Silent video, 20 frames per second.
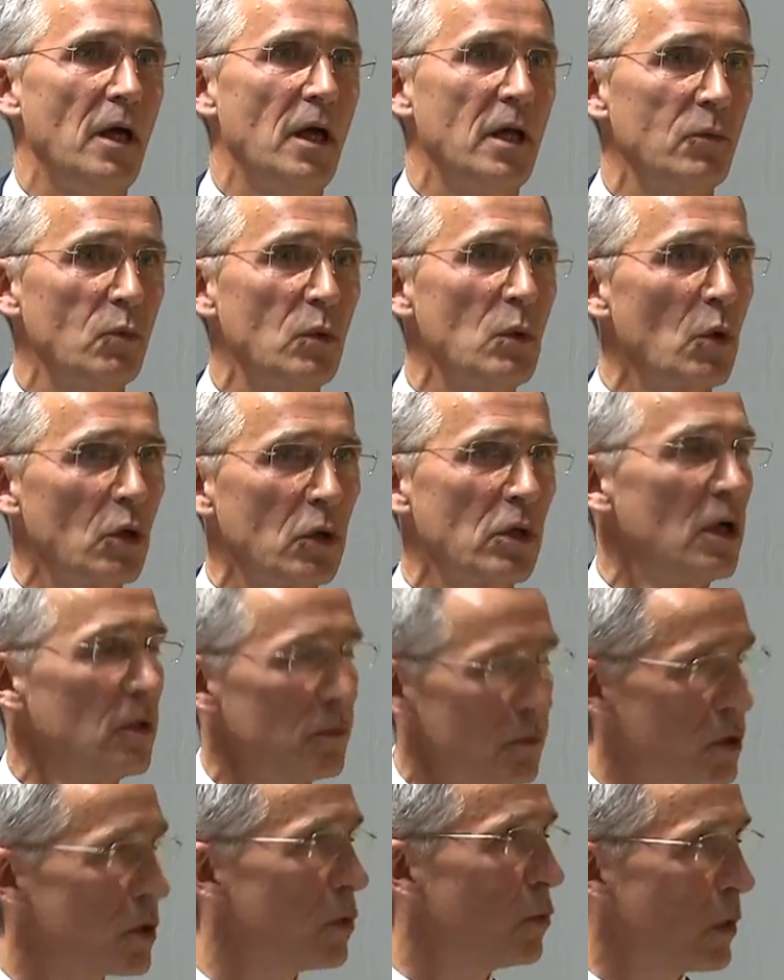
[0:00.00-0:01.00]
We
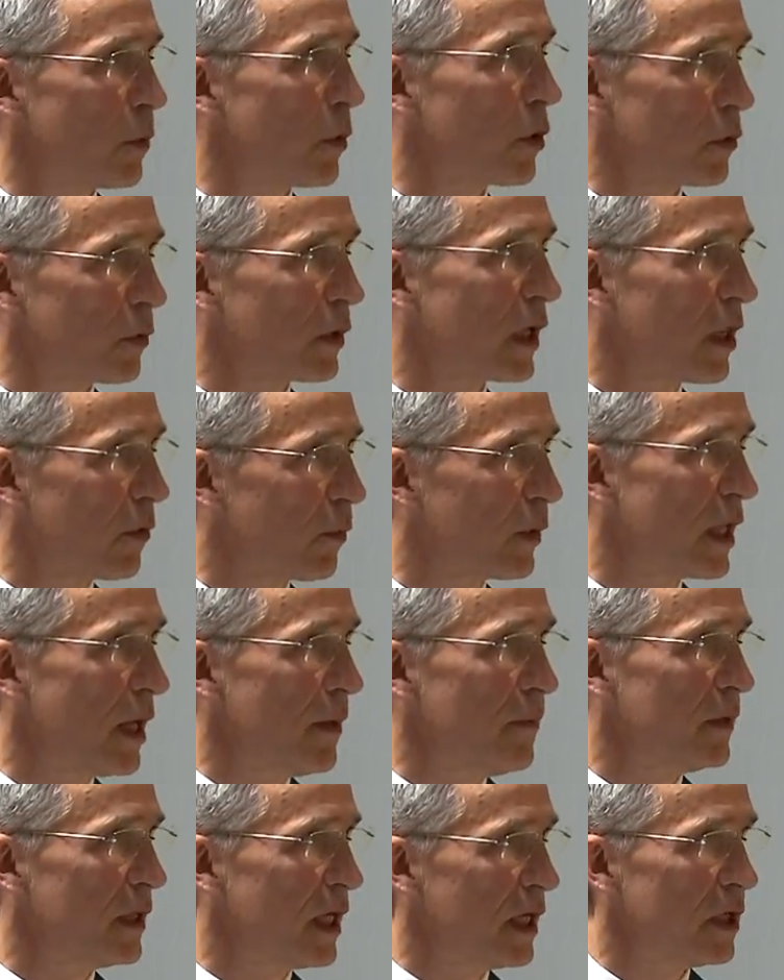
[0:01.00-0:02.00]
work together with
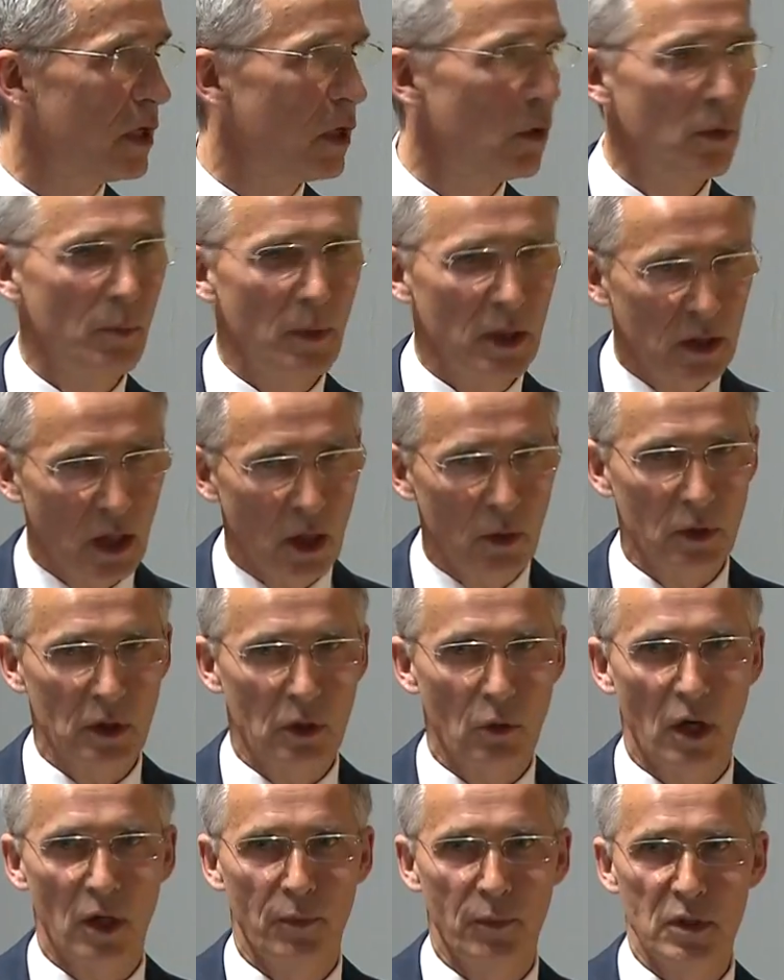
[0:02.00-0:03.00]
them. They know about our
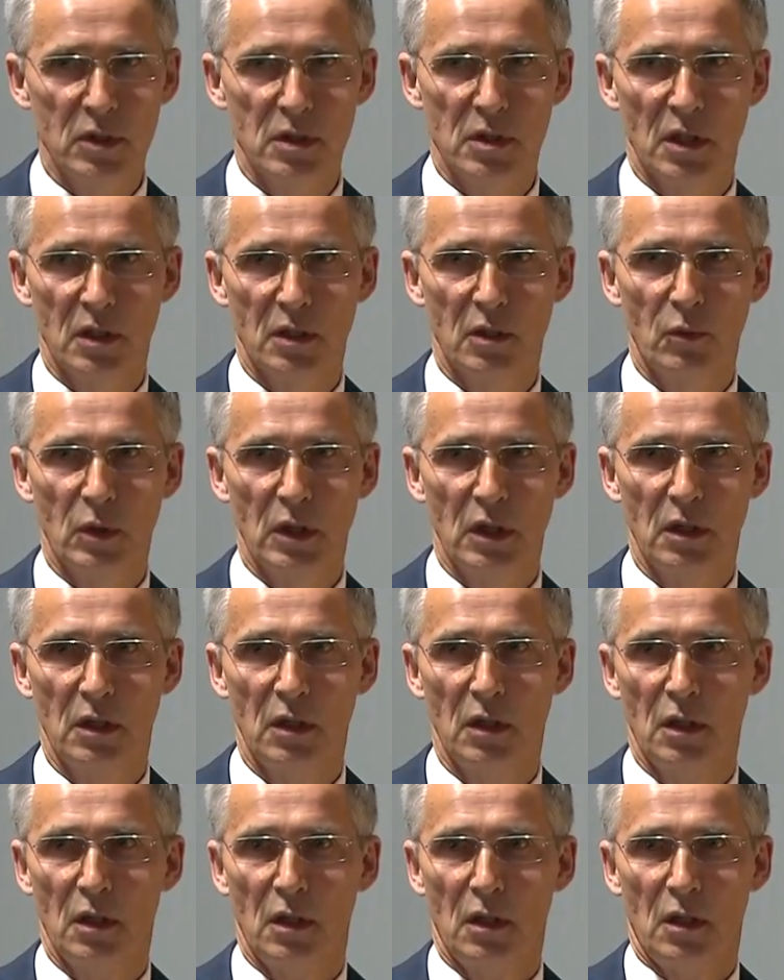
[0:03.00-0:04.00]
requirements, and we
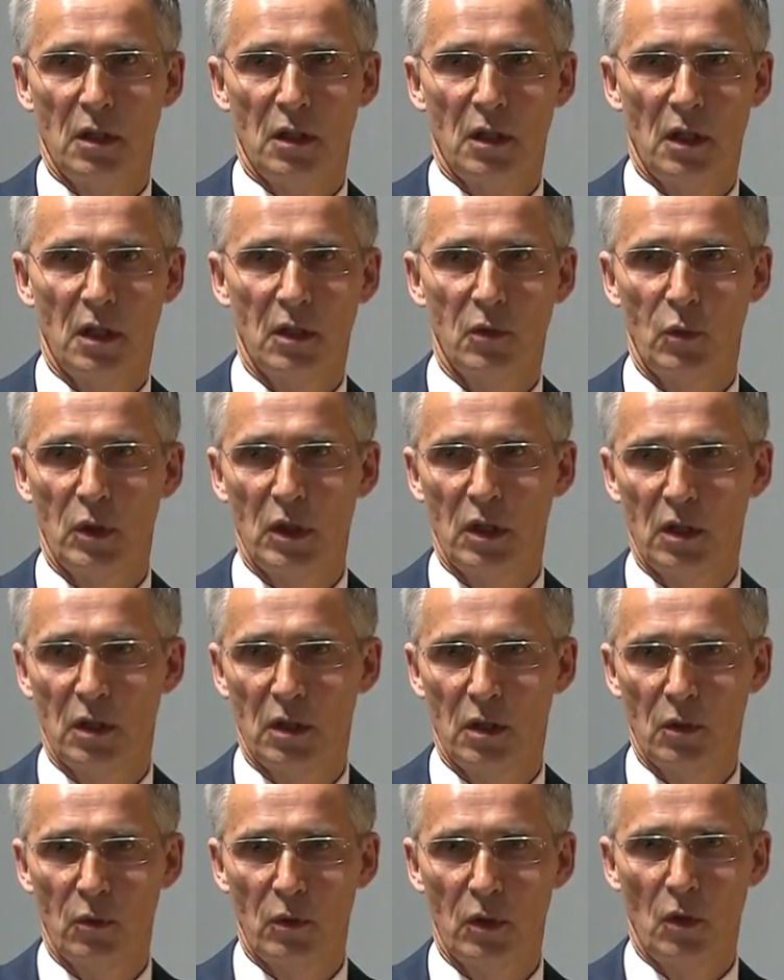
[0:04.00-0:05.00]

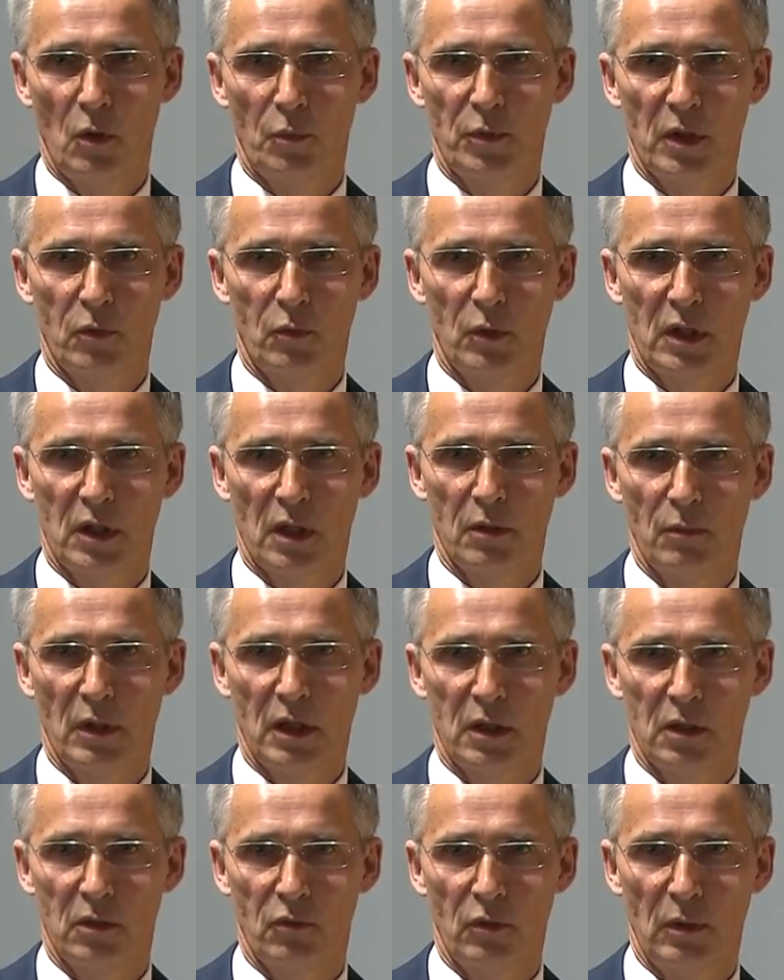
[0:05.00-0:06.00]
hope that we can
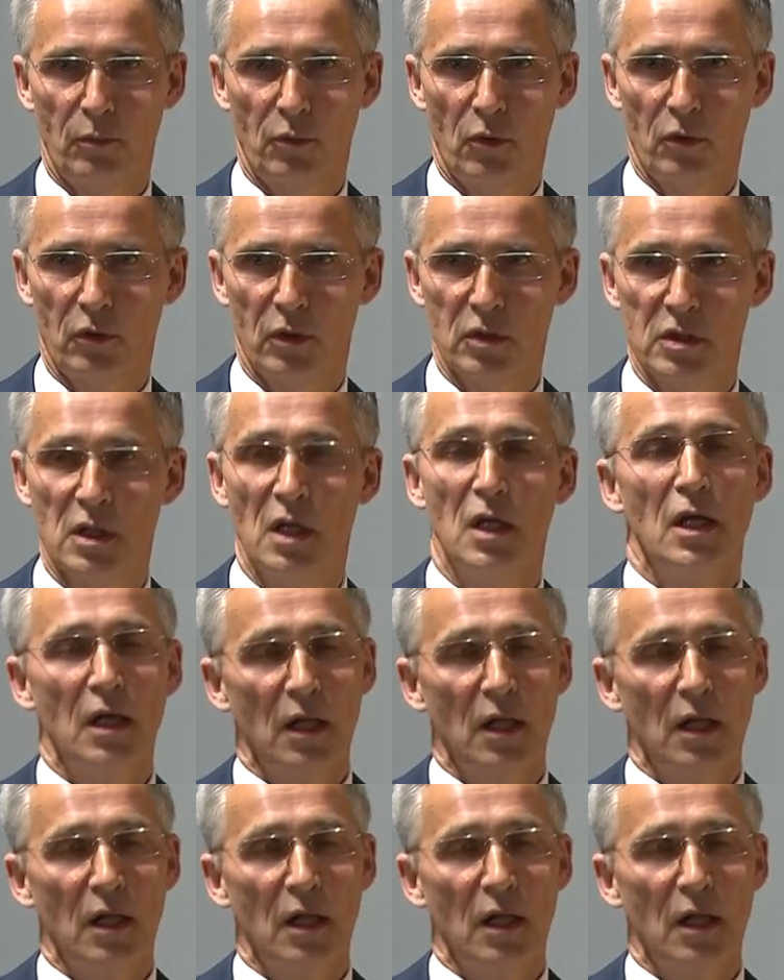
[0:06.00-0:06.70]
make real progress.